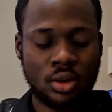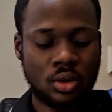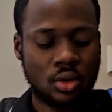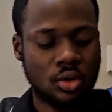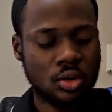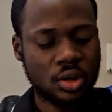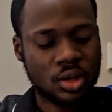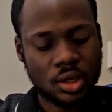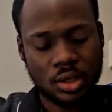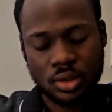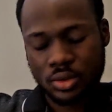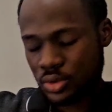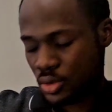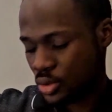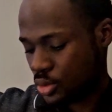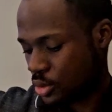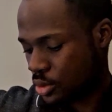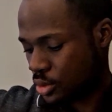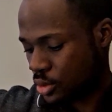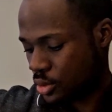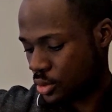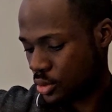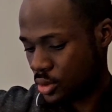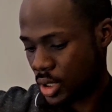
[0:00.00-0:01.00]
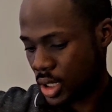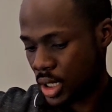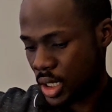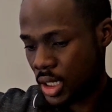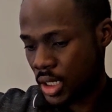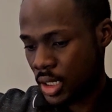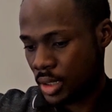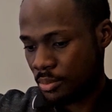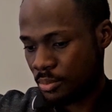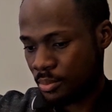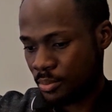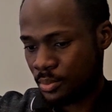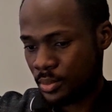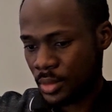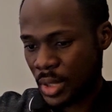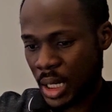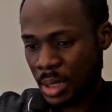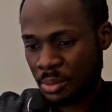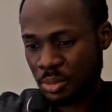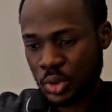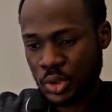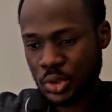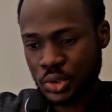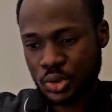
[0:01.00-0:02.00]
Okay, so
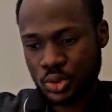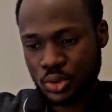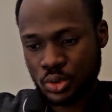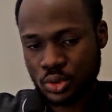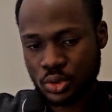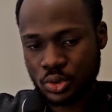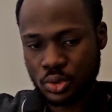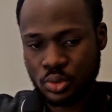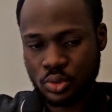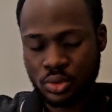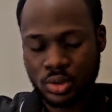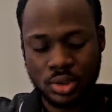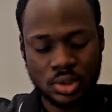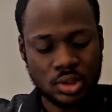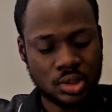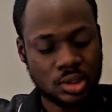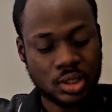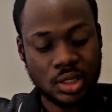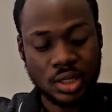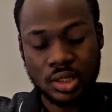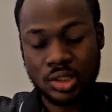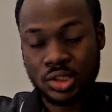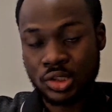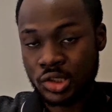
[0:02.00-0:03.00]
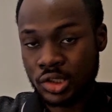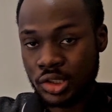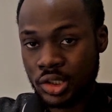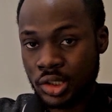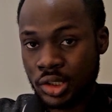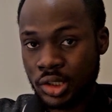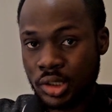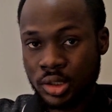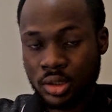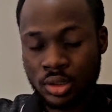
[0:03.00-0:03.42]
I'm going to use the G,